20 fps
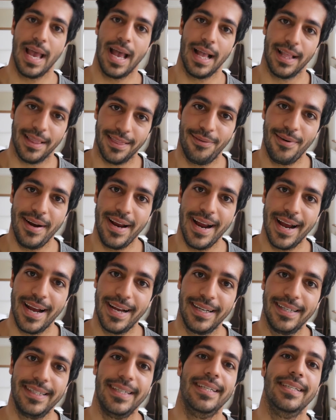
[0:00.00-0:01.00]

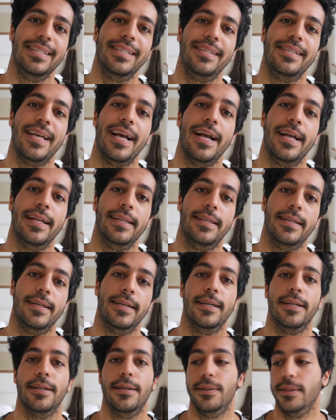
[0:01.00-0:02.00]
Andrea said,
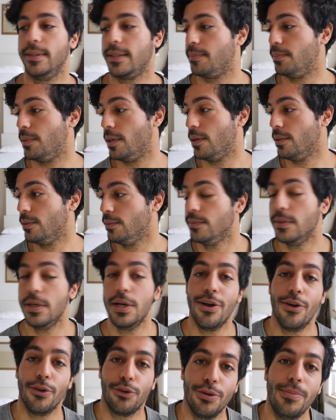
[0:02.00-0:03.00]
look bro,
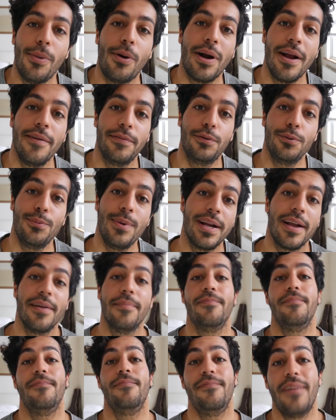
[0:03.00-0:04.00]
tomorrow I have to wake
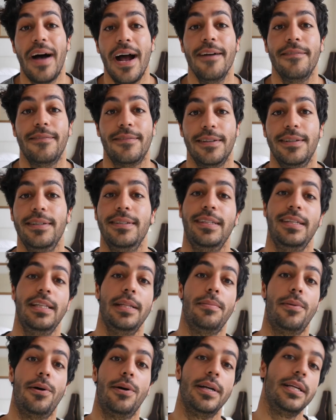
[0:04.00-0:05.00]
up 5.30 in
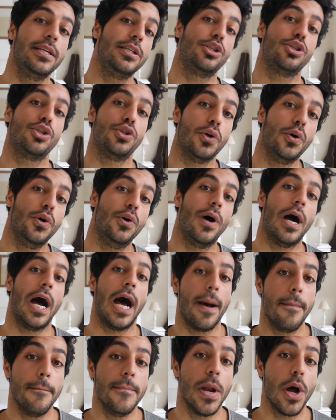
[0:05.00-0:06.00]
the morning, so
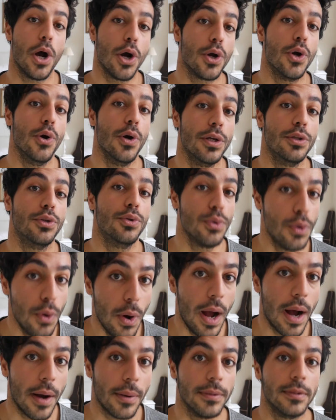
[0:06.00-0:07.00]
I'm not going to
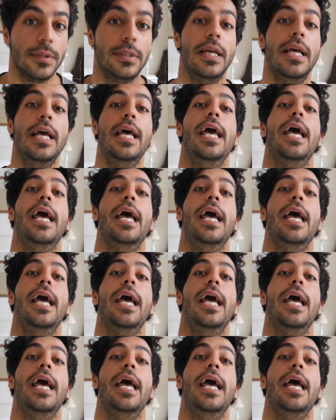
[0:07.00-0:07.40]
go out.